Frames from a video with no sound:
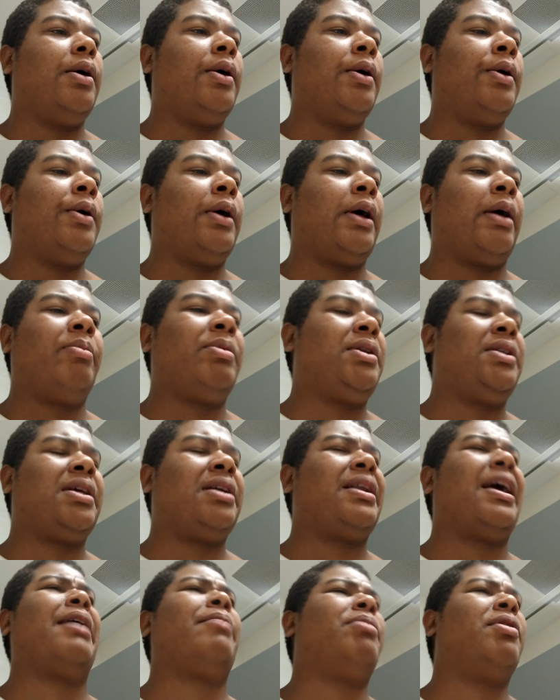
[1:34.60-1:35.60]

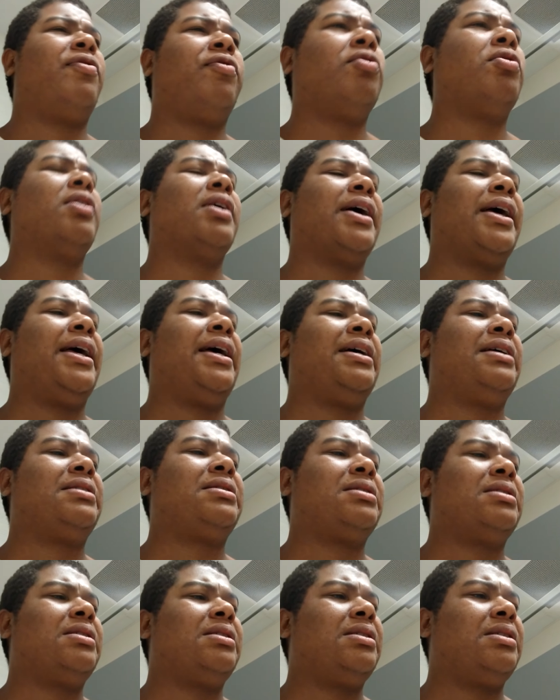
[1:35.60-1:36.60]
the night before
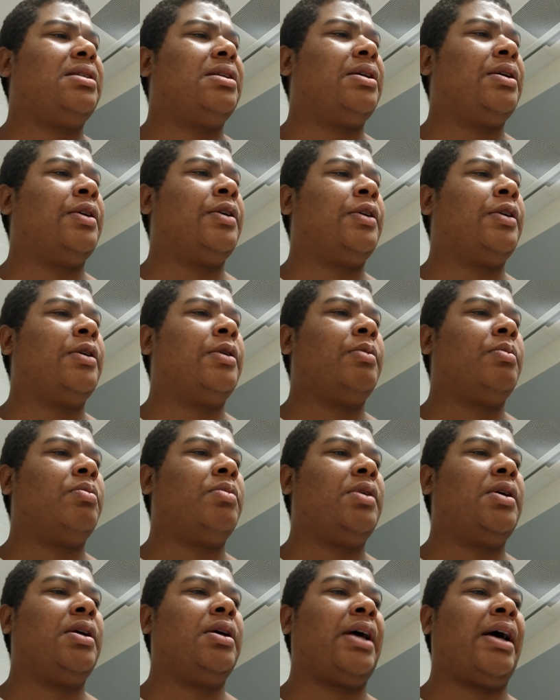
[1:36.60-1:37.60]
last,
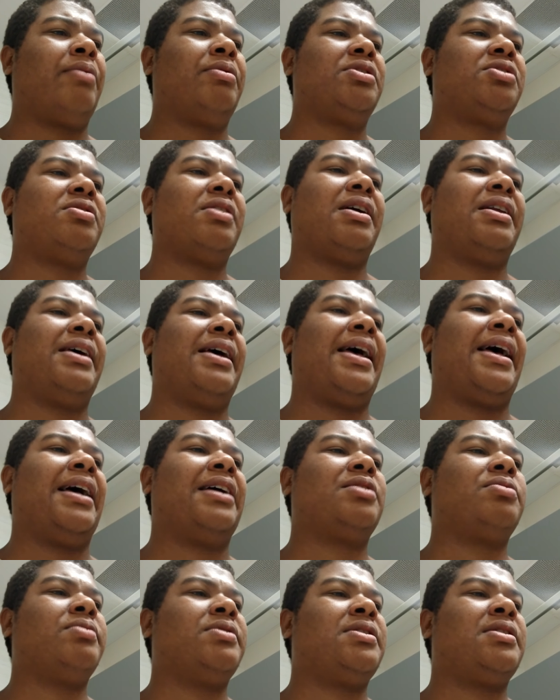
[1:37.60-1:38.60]
I was trying to
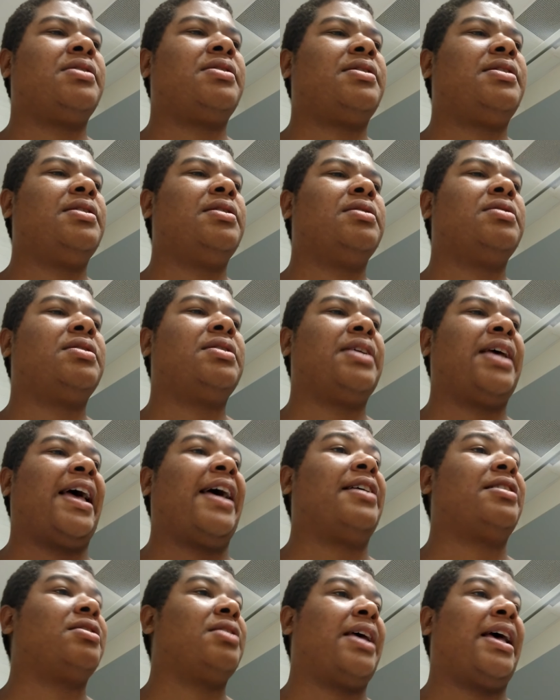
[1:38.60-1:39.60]
ask, was it still,
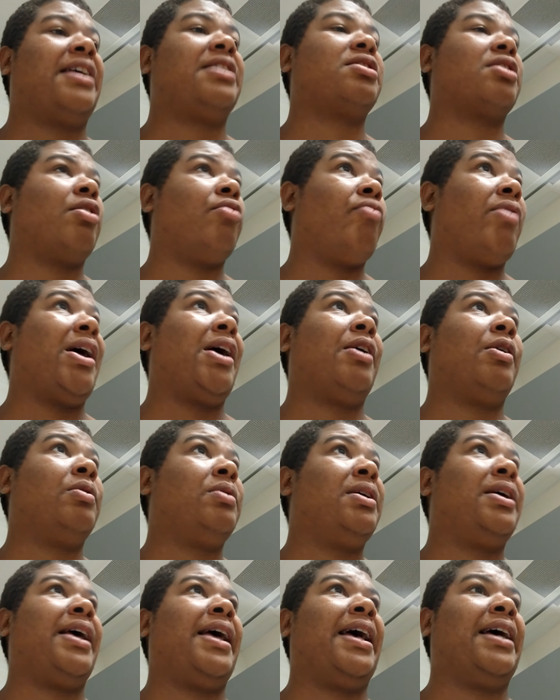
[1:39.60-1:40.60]
ask
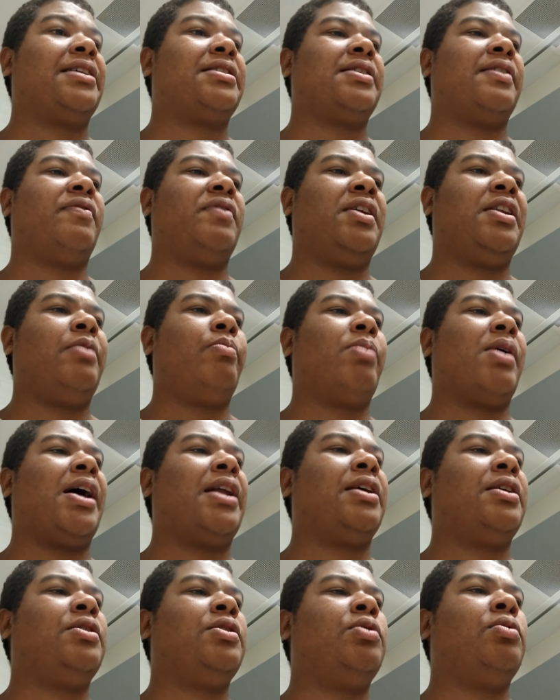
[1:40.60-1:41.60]
around and ask if
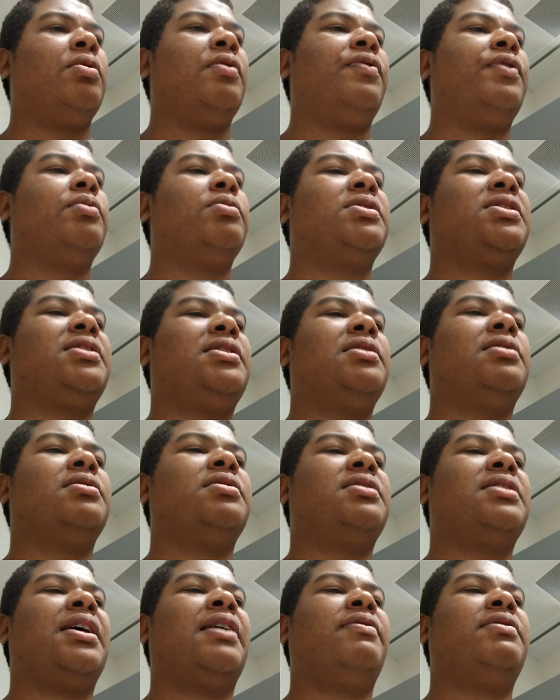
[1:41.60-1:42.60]
anybody knew if it was
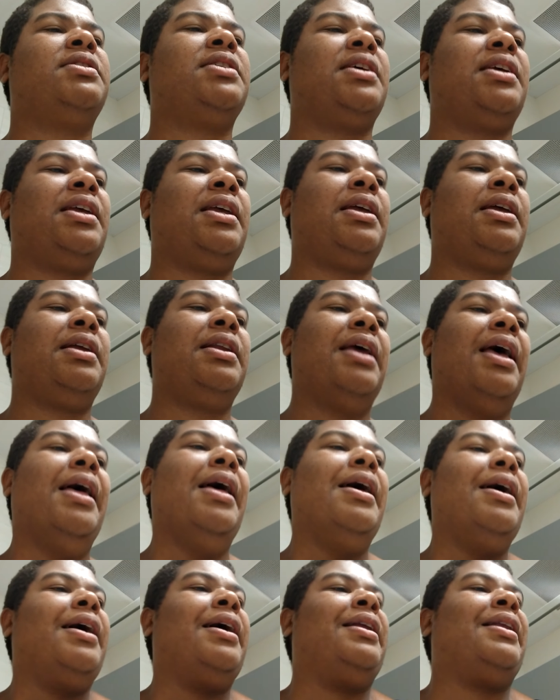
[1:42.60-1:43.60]
still safe to eat.
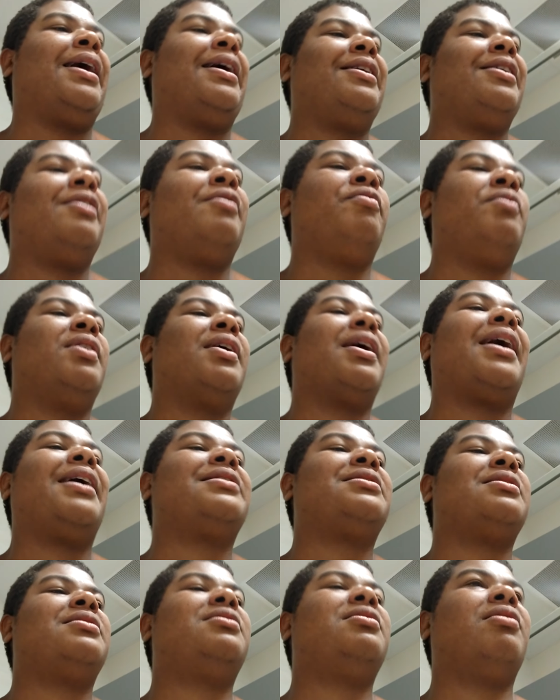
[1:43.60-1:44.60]
And I didn't
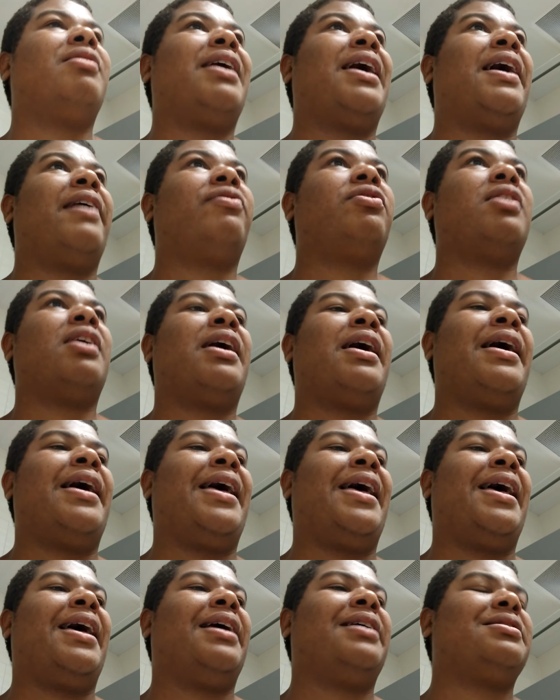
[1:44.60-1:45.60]
realize until after I
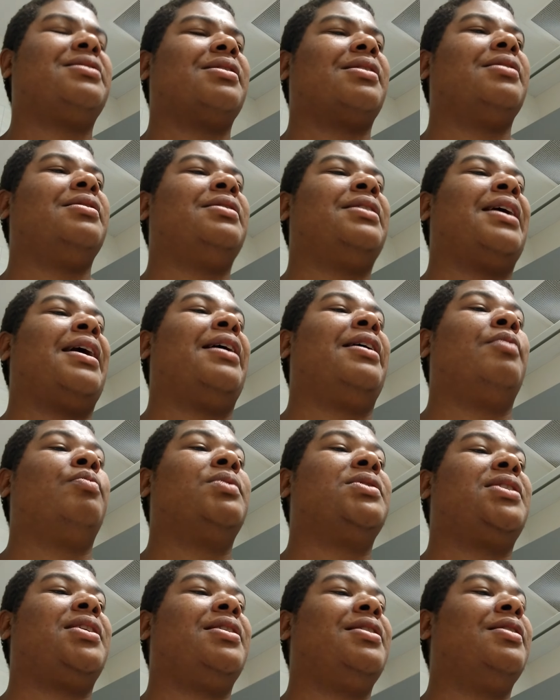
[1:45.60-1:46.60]
asked that it
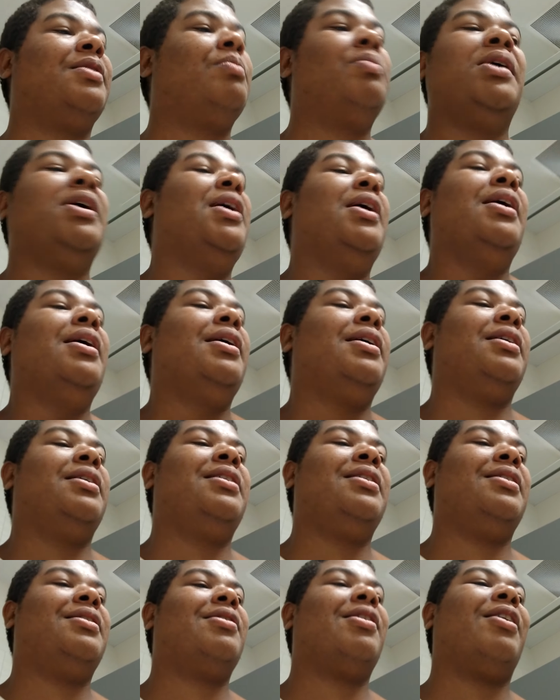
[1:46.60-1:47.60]
was him.
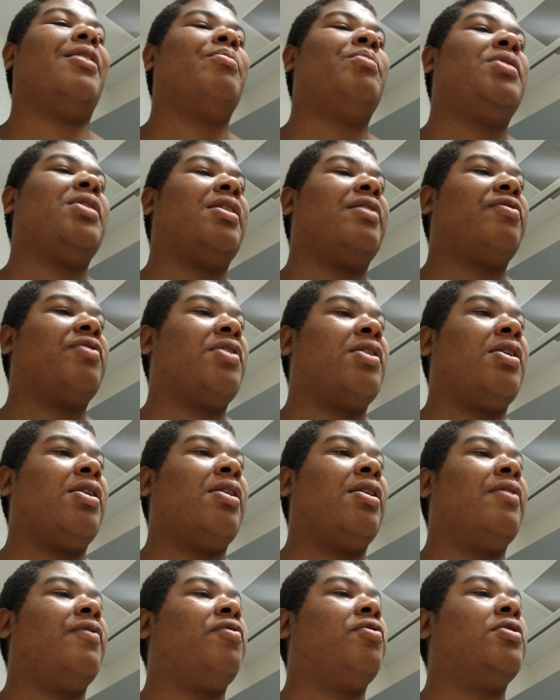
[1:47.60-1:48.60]
He caught me off
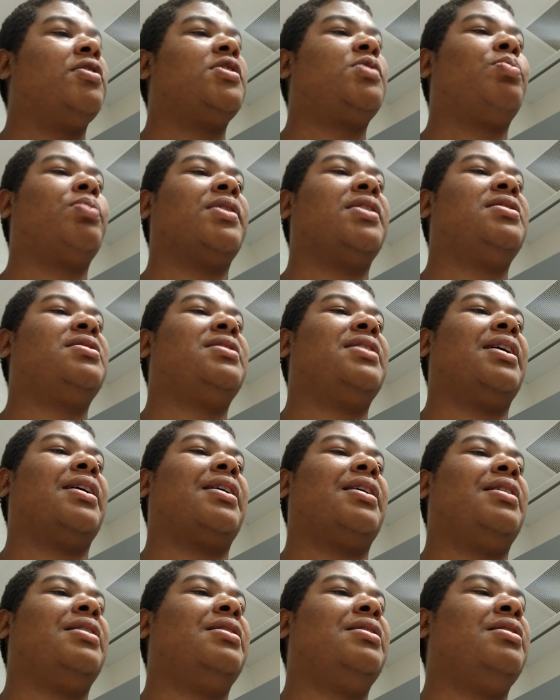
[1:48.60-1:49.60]
guard for a split
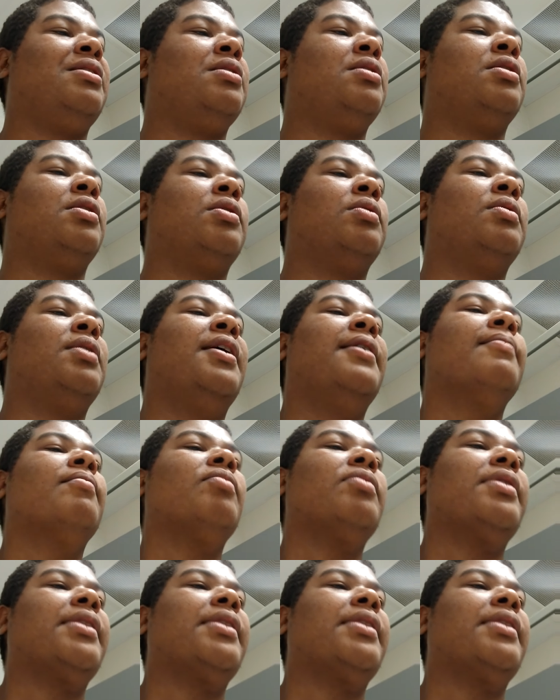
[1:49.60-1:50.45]
second, you know.